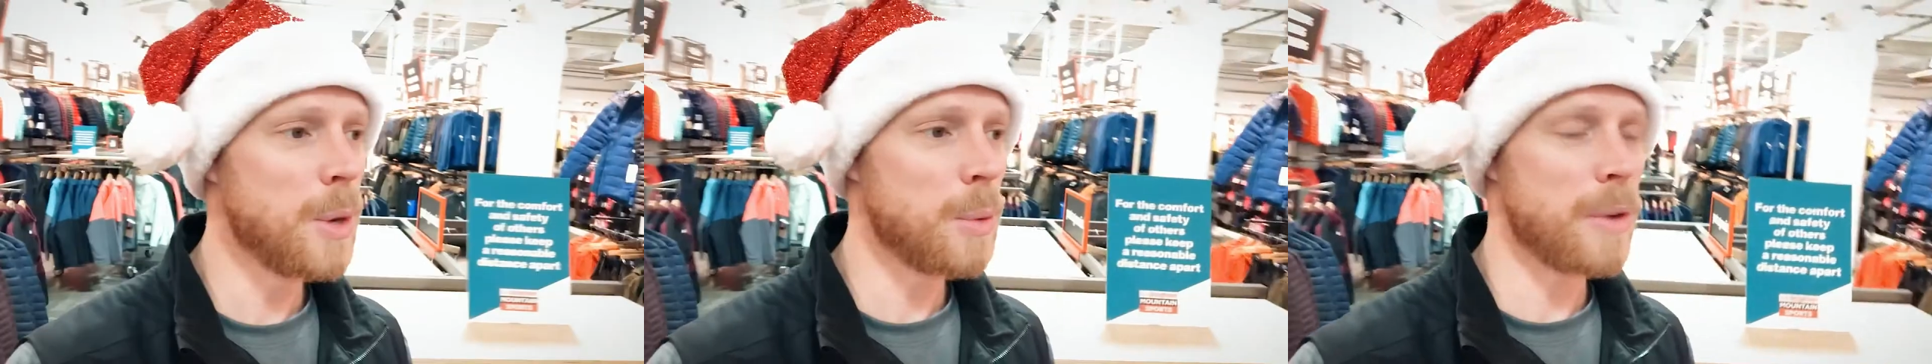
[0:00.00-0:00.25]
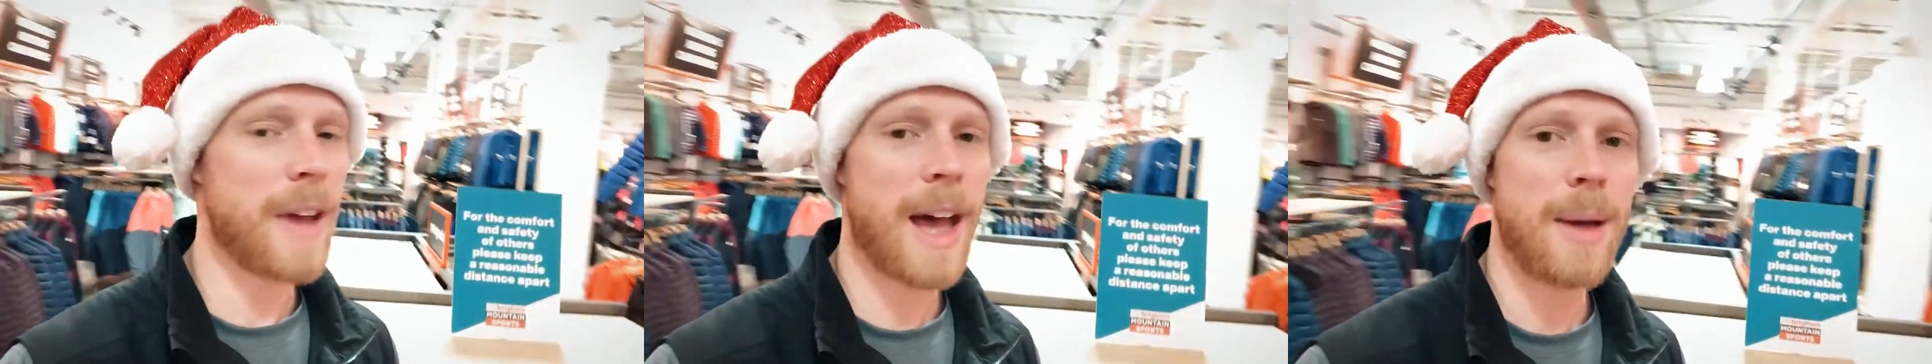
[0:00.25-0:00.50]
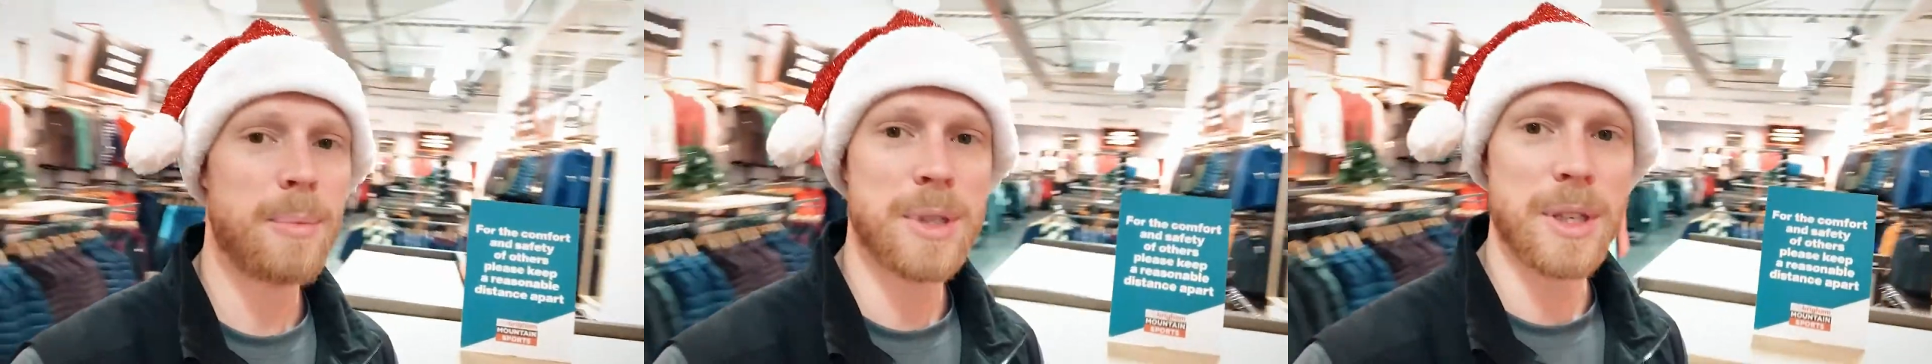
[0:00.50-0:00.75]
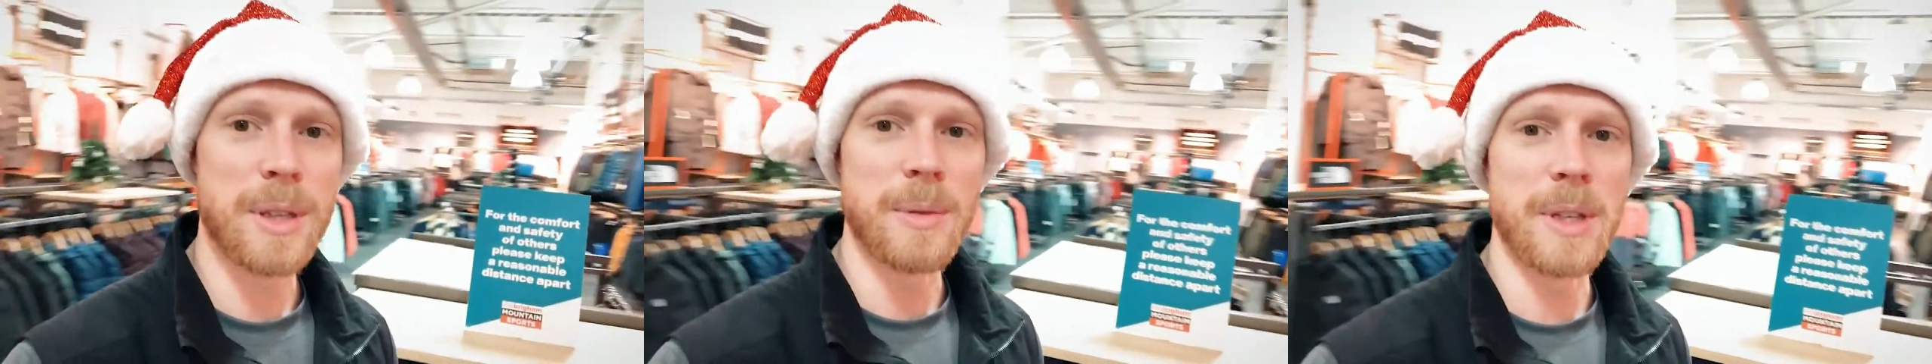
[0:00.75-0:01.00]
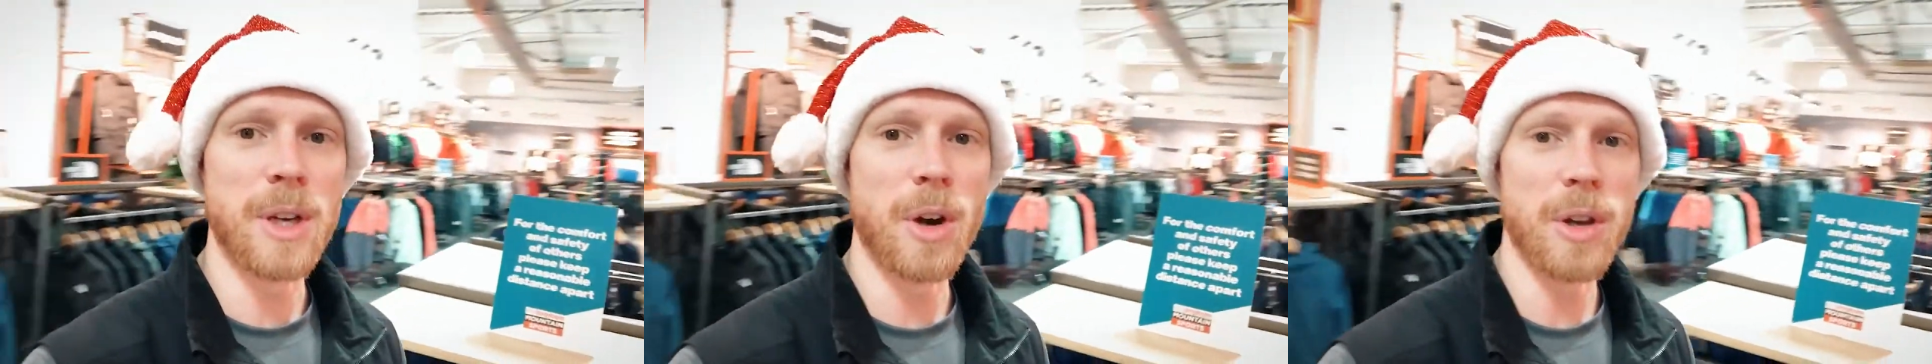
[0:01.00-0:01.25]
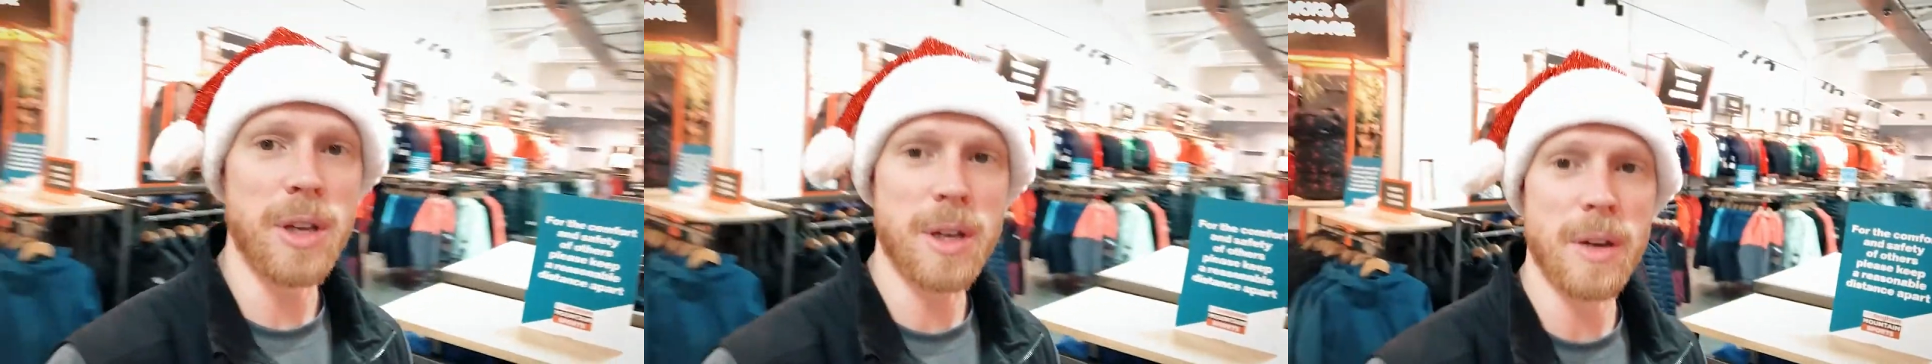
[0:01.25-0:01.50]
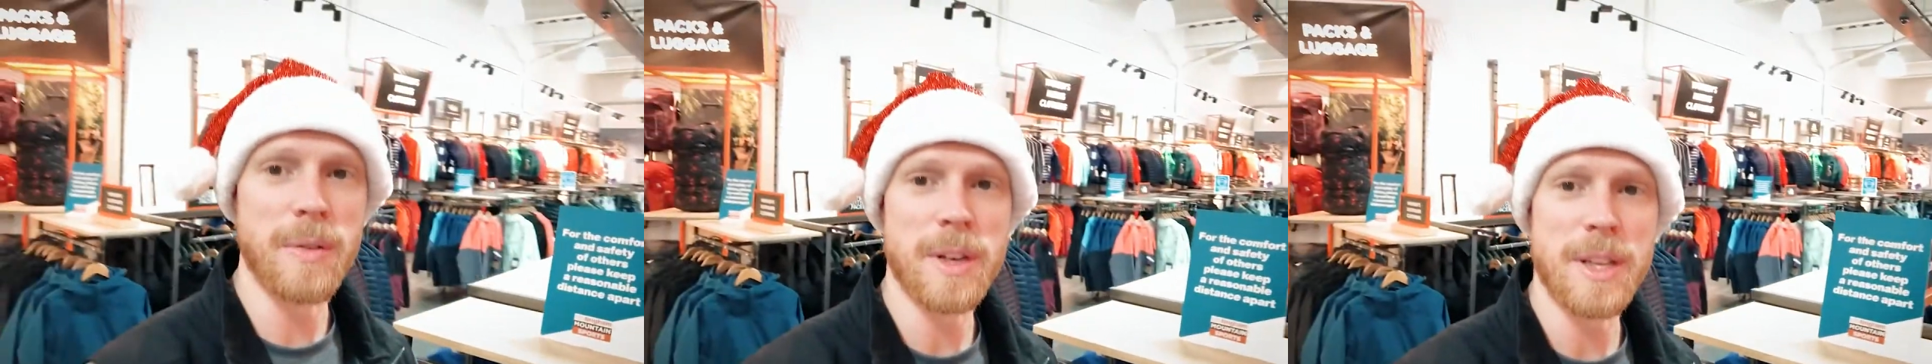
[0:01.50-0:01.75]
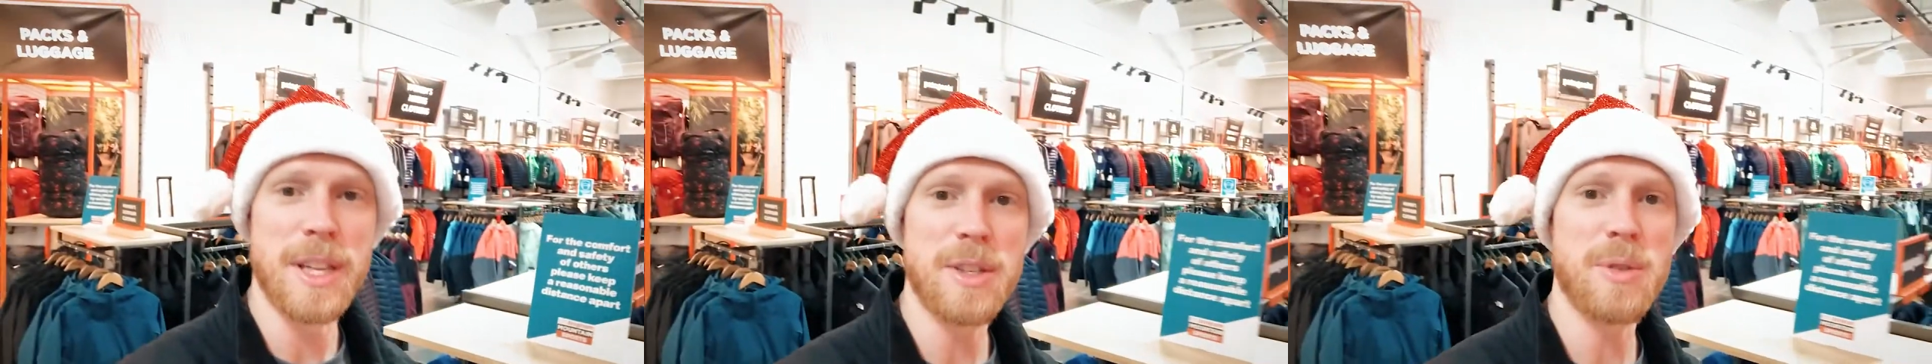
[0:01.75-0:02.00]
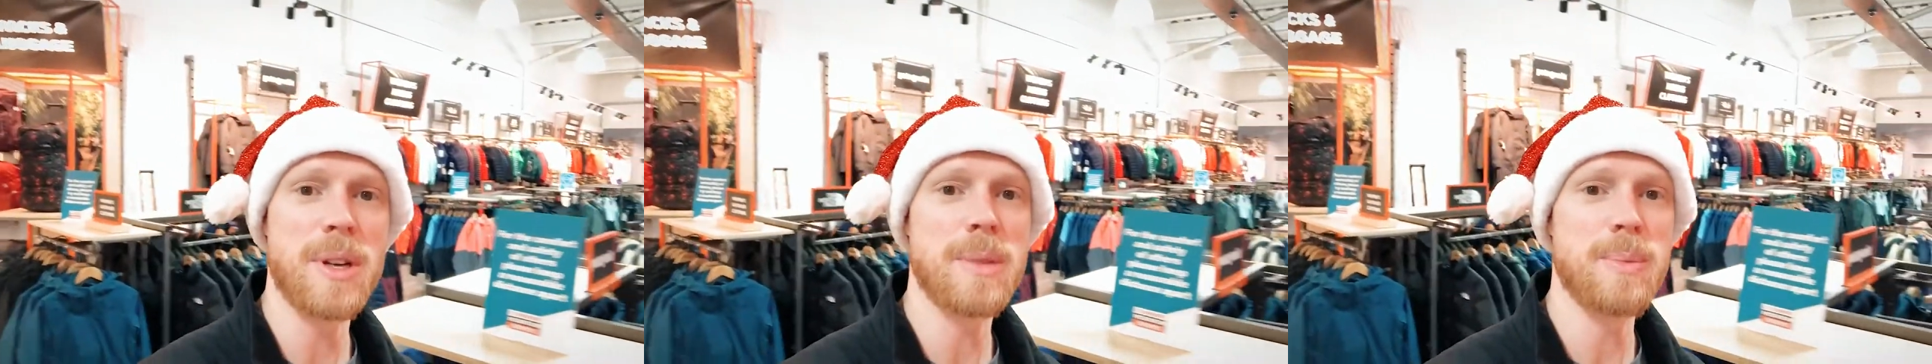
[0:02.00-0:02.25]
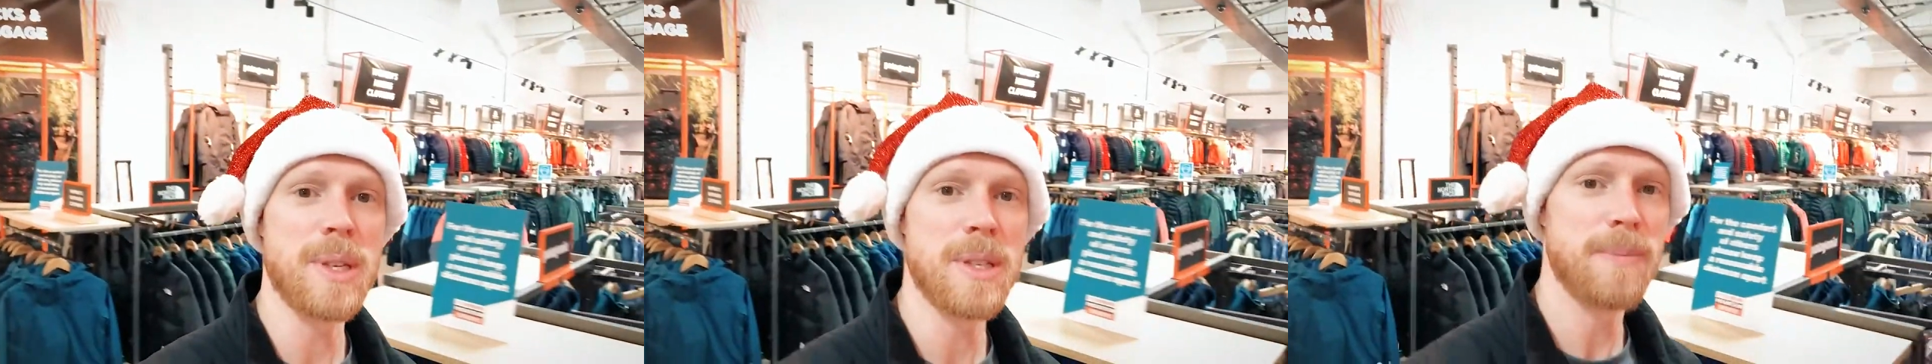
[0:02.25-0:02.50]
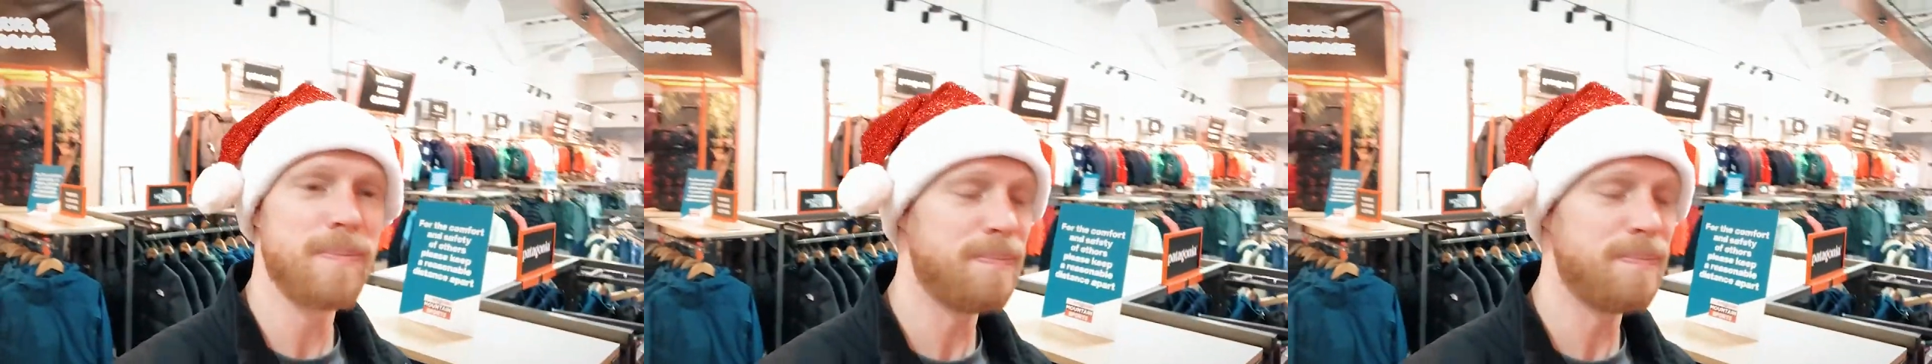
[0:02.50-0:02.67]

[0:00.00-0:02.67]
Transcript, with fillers: We've absolutely got you covered this Christmas.